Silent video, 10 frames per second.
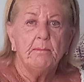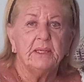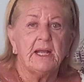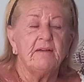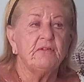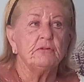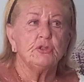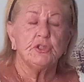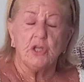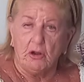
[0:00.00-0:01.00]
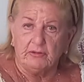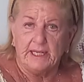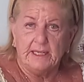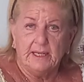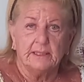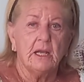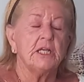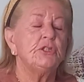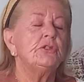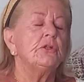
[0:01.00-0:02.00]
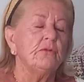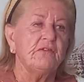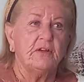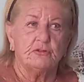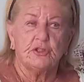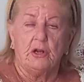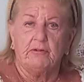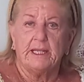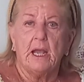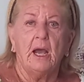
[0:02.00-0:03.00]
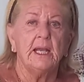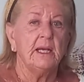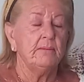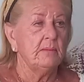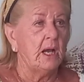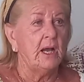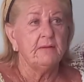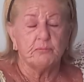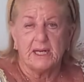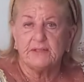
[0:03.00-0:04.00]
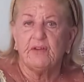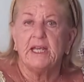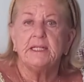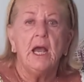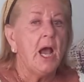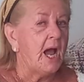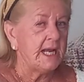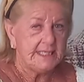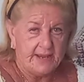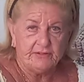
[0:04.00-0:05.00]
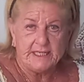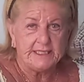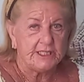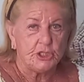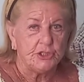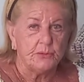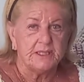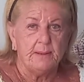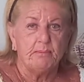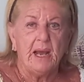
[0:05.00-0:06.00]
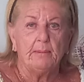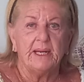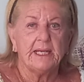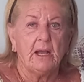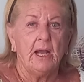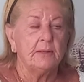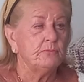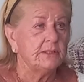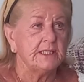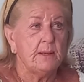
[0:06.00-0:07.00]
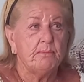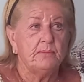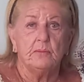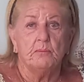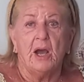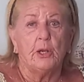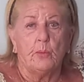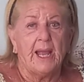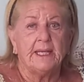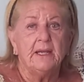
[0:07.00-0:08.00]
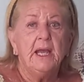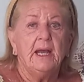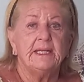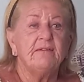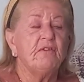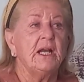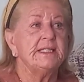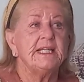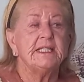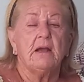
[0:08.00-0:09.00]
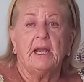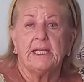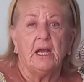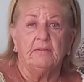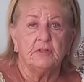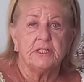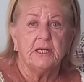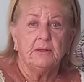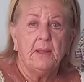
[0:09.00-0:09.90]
But I feel sorry, and I do feel sorry. I breastfed. I never needed to do it in public. I did it my way. And if I did, I covered.